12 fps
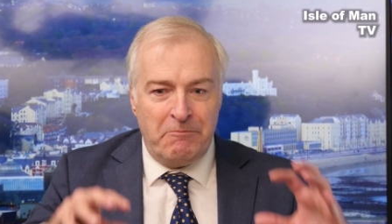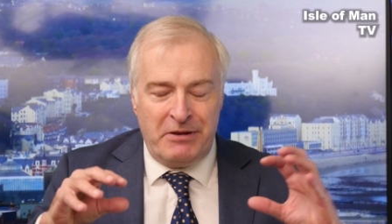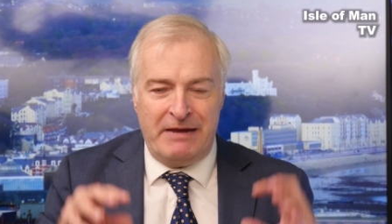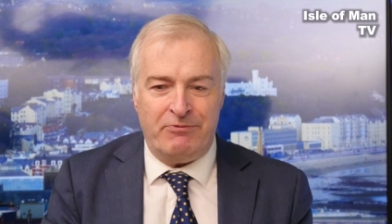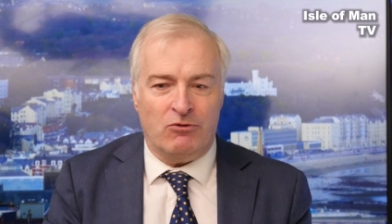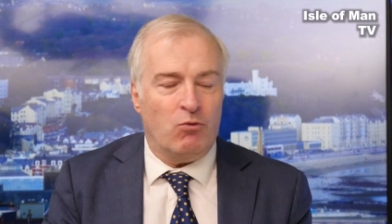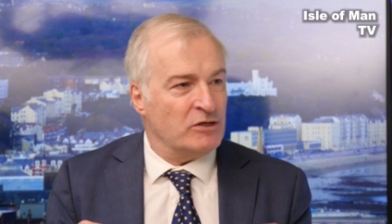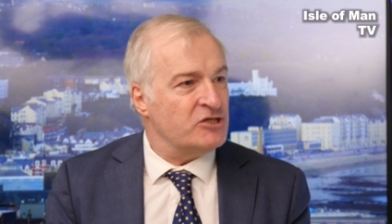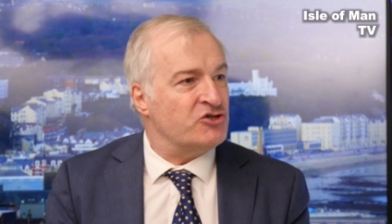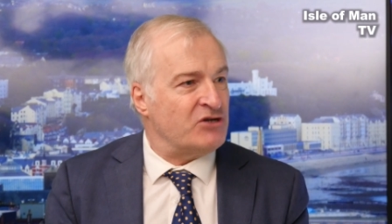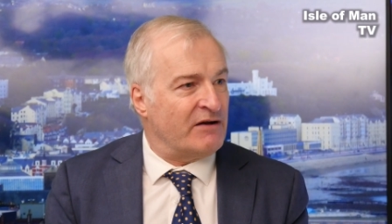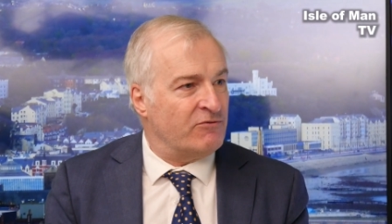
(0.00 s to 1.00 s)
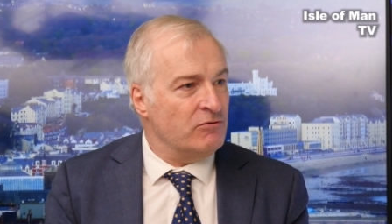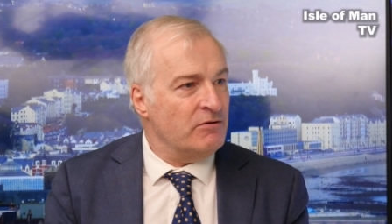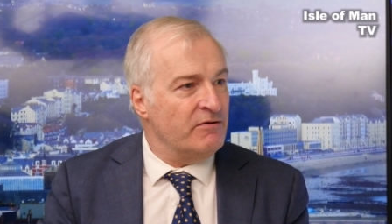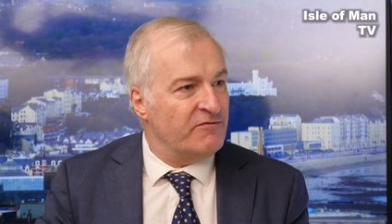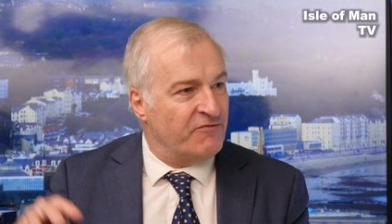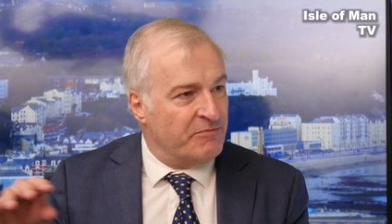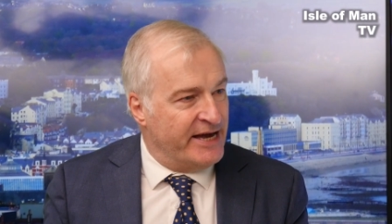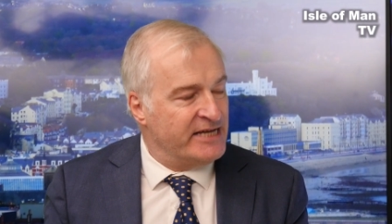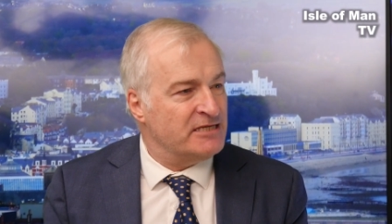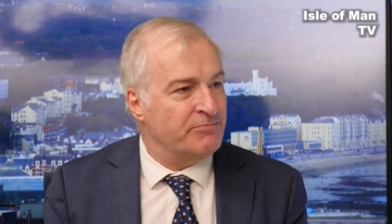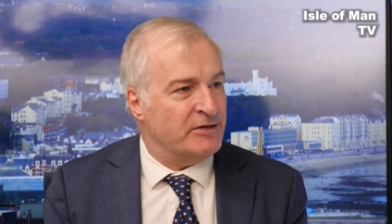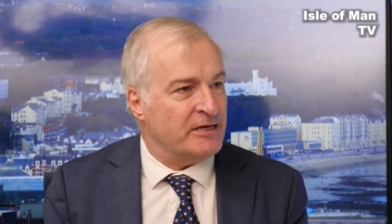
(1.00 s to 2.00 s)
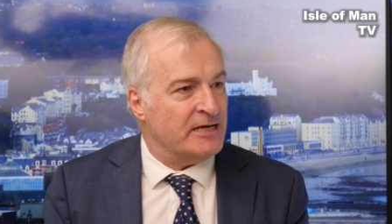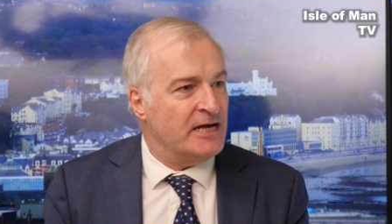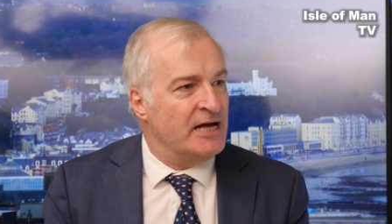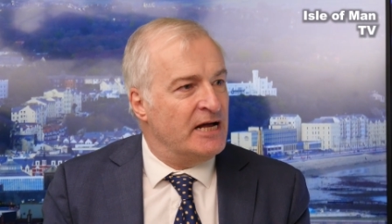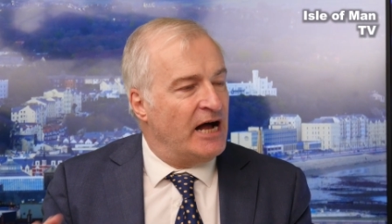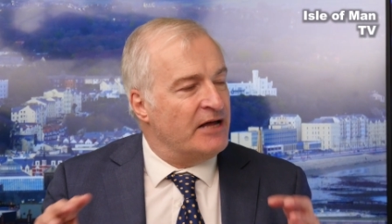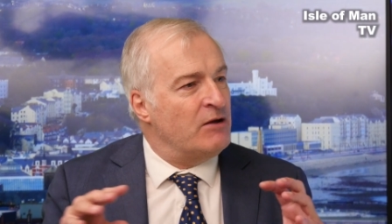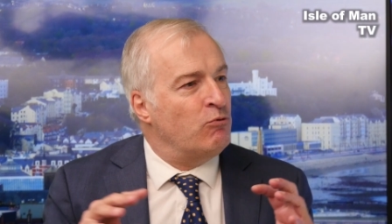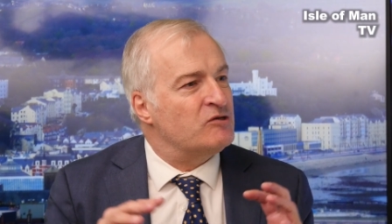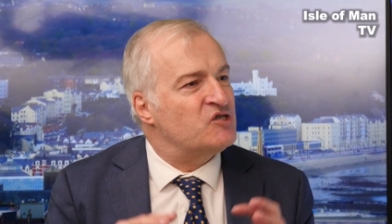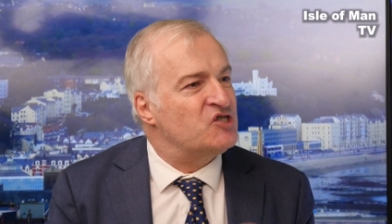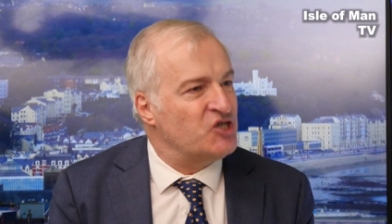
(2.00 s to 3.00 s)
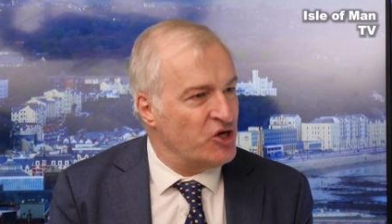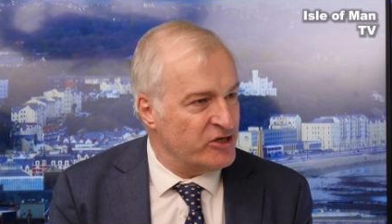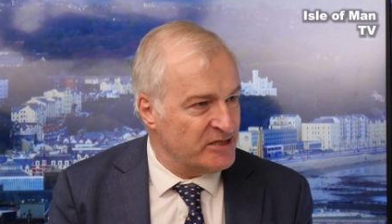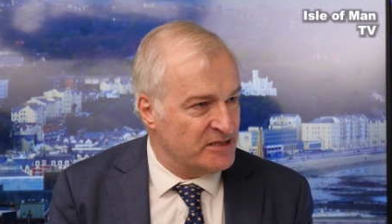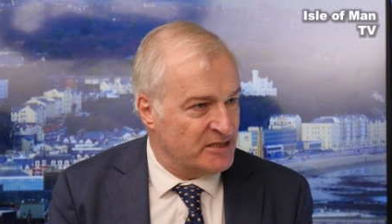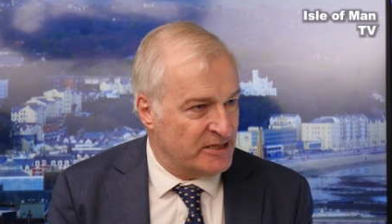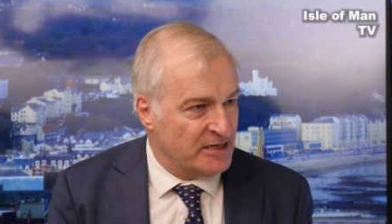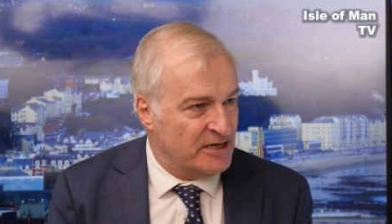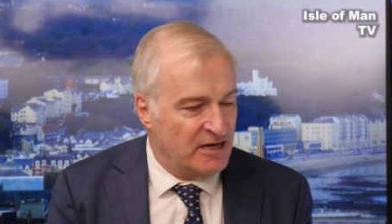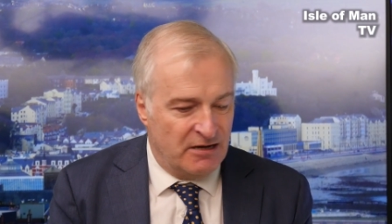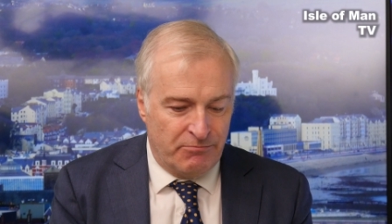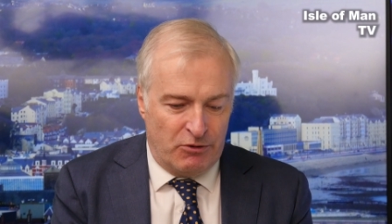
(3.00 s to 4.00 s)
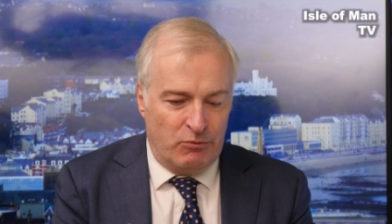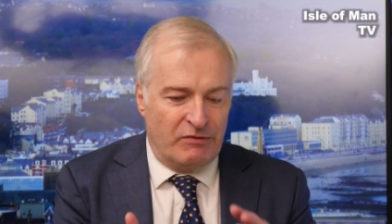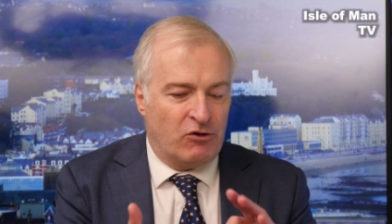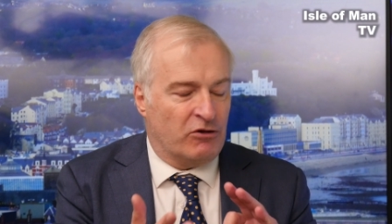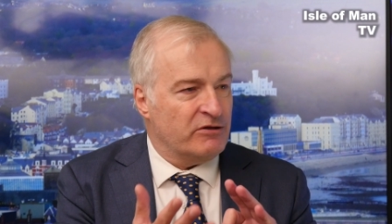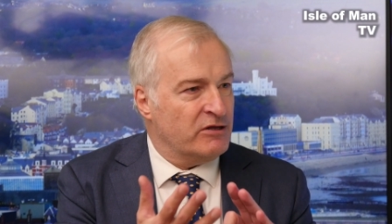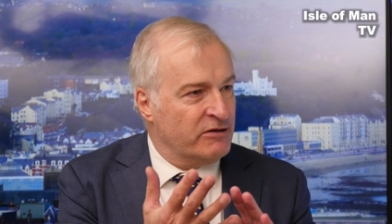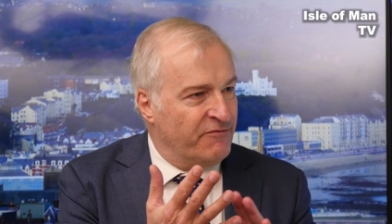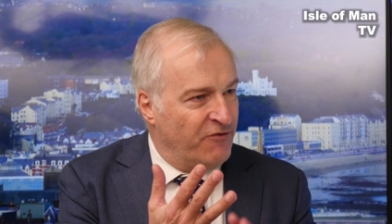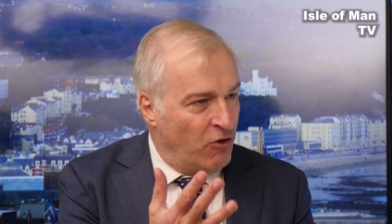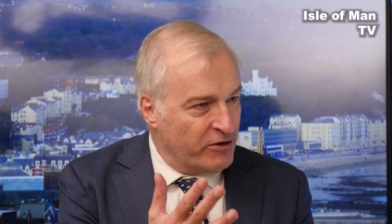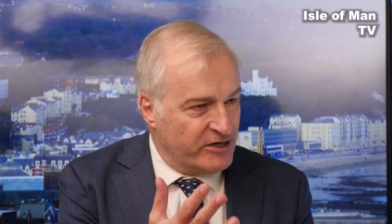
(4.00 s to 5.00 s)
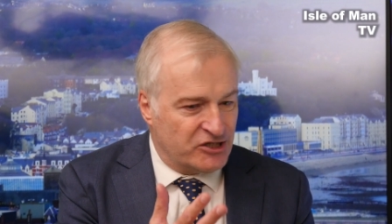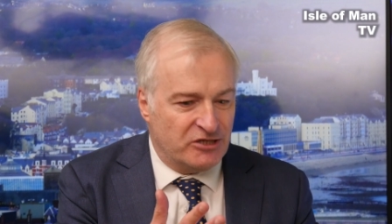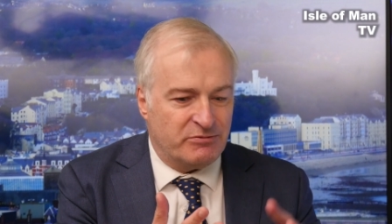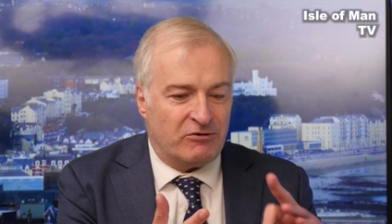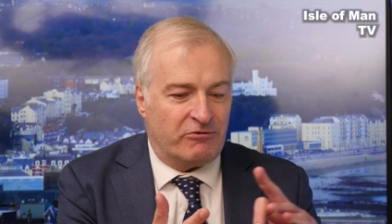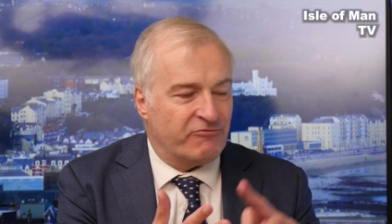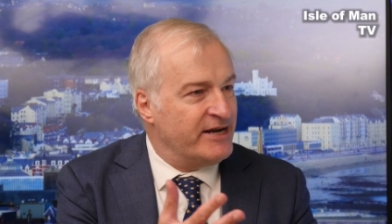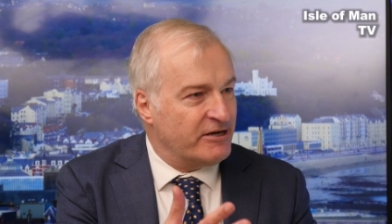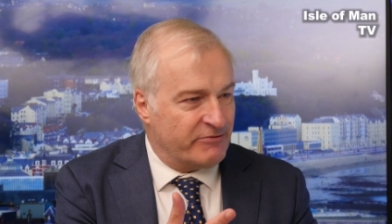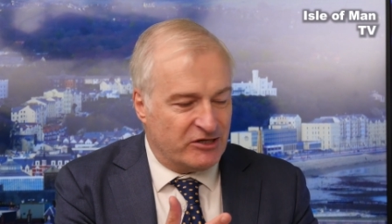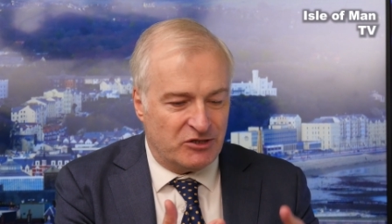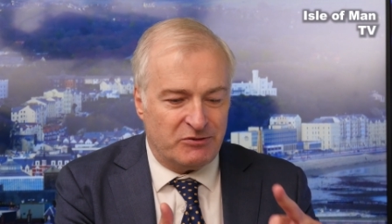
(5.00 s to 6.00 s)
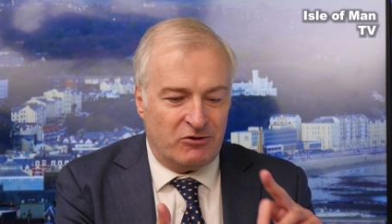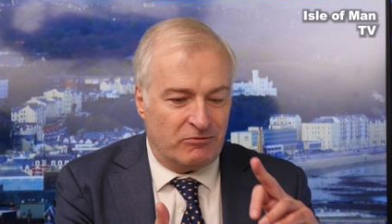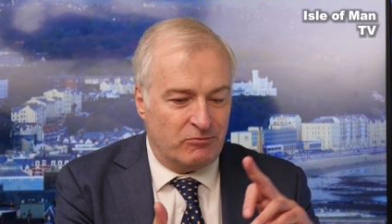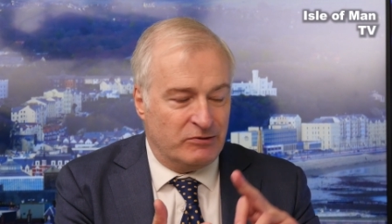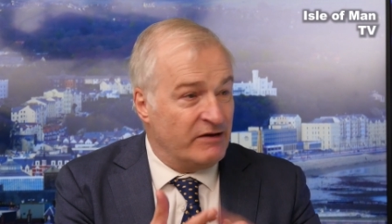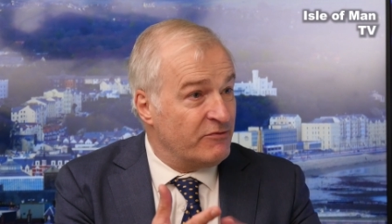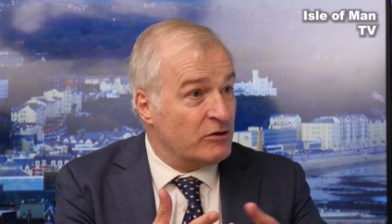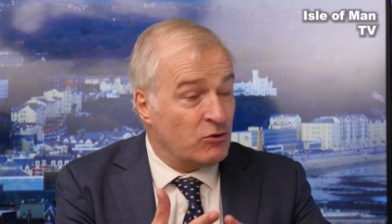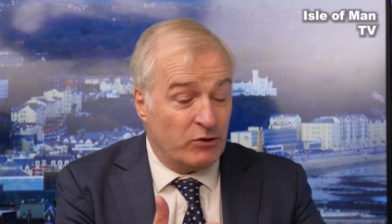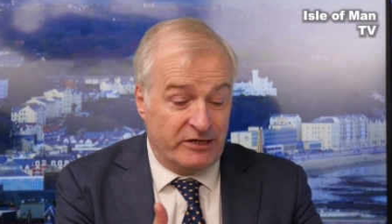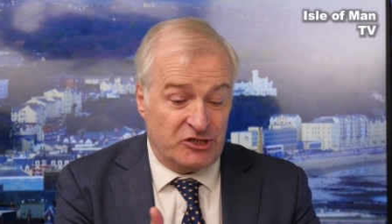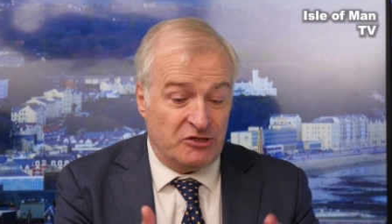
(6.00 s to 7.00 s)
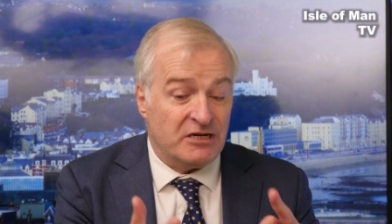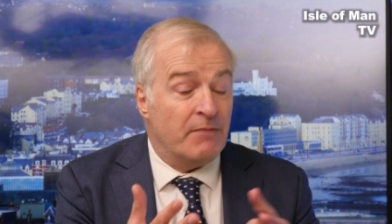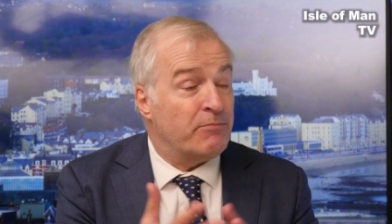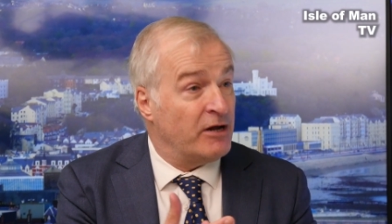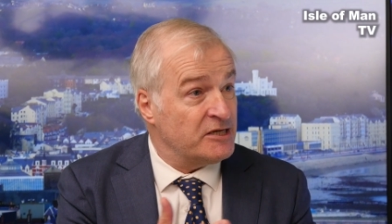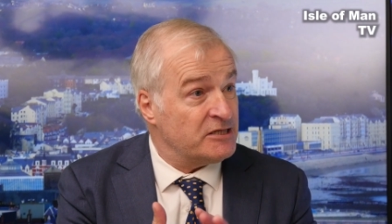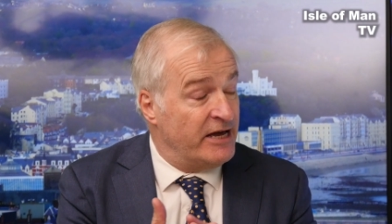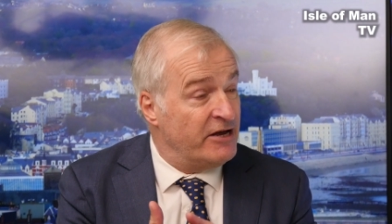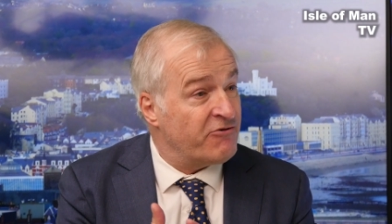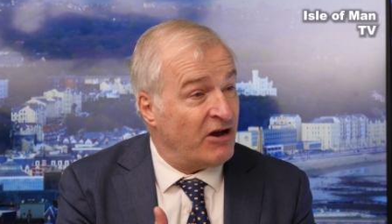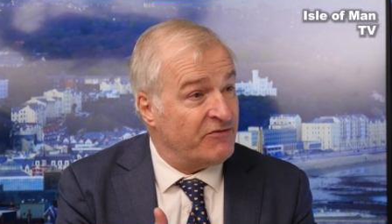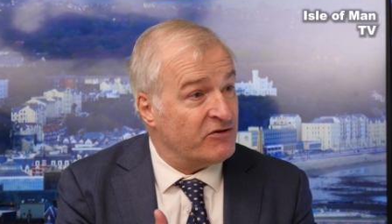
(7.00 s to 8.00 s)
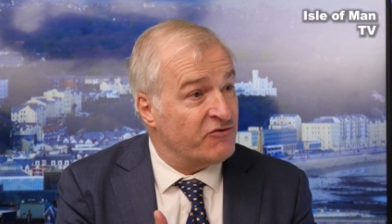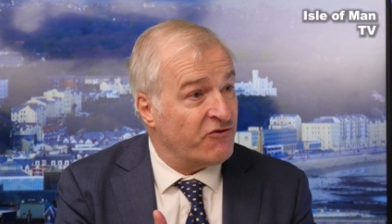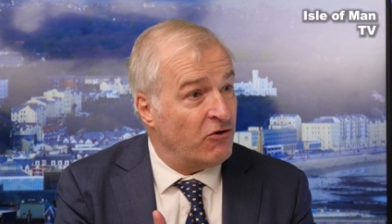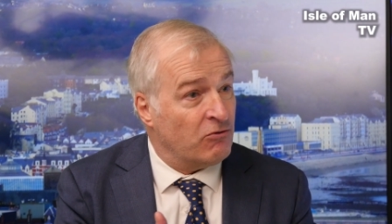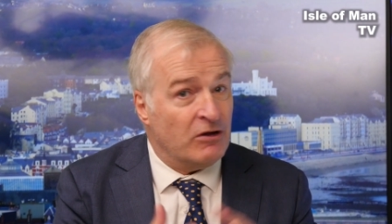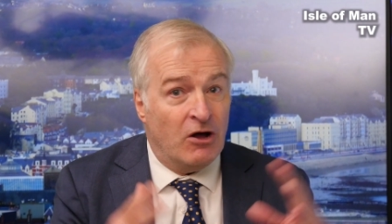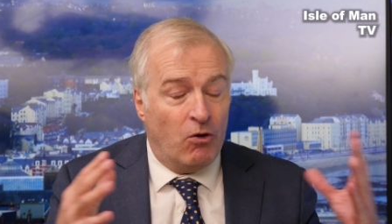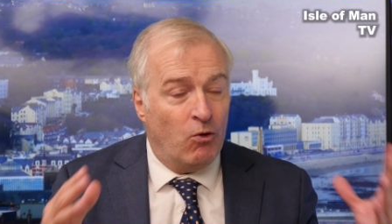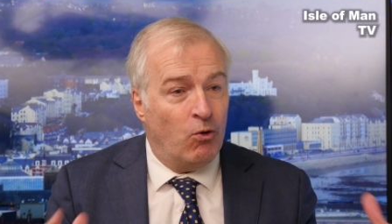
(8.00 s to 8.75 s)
People want to travel from A to B, yeah. and they want certainty. Yeah. But we've got fog issues, we've got radar issues, we've got whatever you want to call it issues, plus air traffic control.